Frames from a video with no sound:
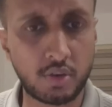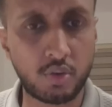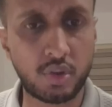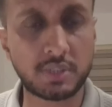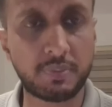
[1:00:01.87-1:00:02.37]
you need to
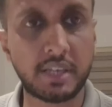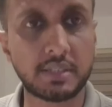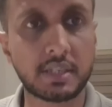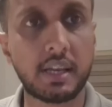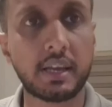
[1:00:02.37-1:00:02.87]
do is
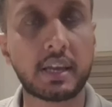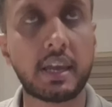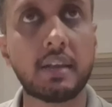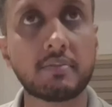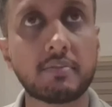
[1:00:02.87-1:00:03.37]
basically,
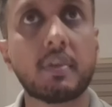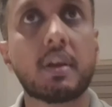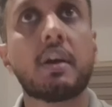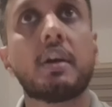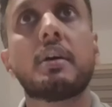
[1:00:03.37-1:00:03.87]
again,
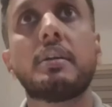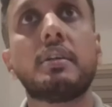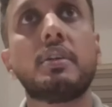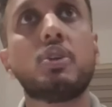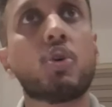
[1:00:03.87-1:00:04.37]

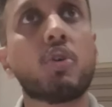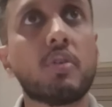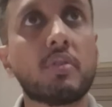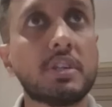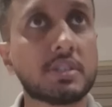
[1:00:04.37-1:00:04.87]

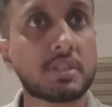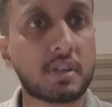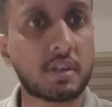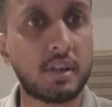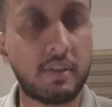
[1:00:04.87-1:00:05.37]
your risk
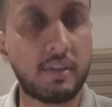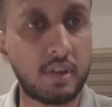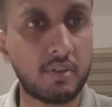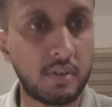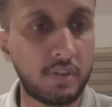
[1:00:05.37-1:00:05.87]

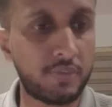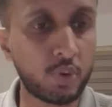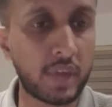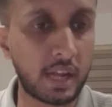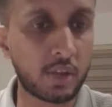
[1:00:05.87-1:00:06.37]
level, if
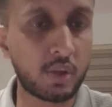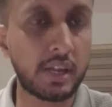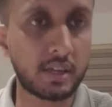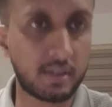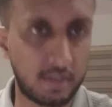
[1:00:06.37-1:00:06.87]
you
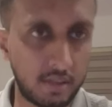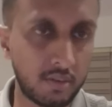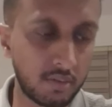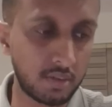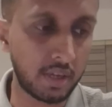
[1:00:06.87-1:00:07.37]
calculate,
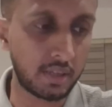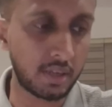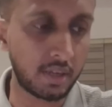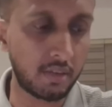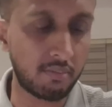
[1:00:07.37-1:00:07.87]
I,
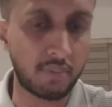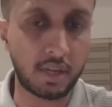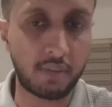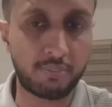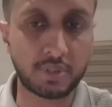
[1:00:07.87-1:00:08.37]
I,
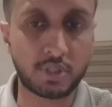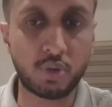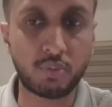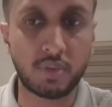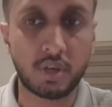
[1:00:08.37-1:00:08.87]
I
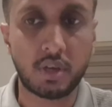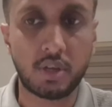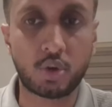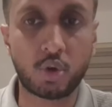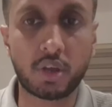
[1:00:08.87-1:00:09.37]
presume
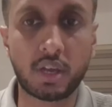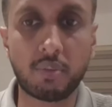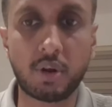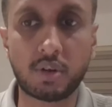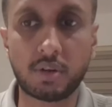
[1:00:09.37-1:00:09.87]
you're talking
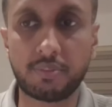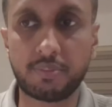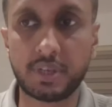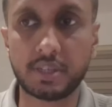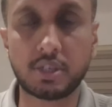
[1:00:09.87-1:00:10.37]
about a
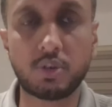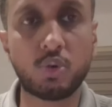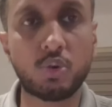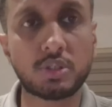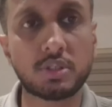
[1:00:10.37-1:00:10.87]
person
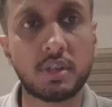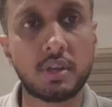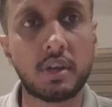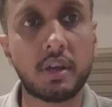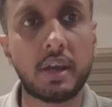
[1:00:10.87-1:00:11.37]
who's
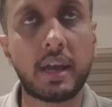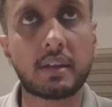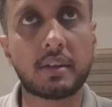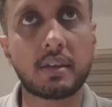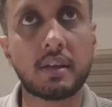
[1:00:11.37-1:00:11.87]

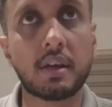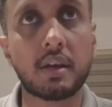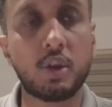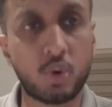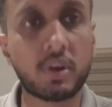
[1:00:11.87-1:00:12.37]
at uh,
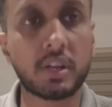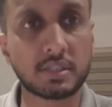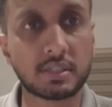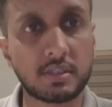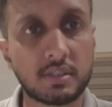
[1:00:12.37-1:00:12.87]
lower
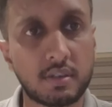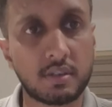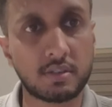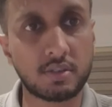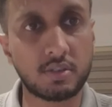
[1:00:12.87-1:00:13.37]
risk.
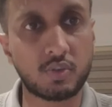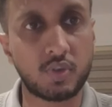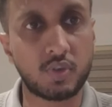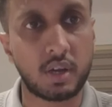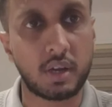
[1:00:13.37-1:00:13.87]
So
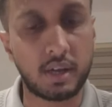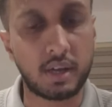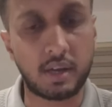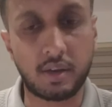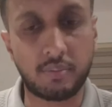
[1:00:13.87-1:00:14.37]

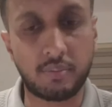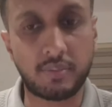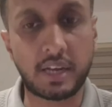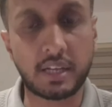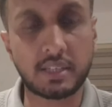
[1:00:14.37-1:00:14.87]
uh,
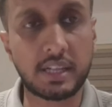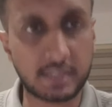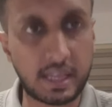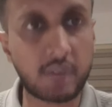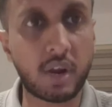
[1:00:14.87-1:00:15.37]
that is
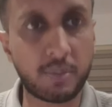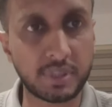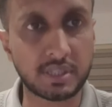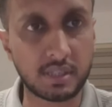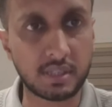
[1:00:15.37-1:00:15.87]
less than one
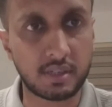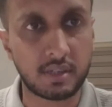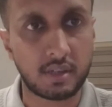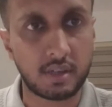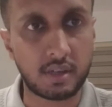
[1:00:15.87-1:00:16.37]
percent.
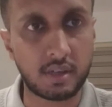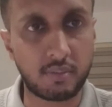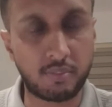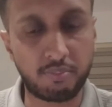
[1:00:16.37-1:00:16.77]
Uh,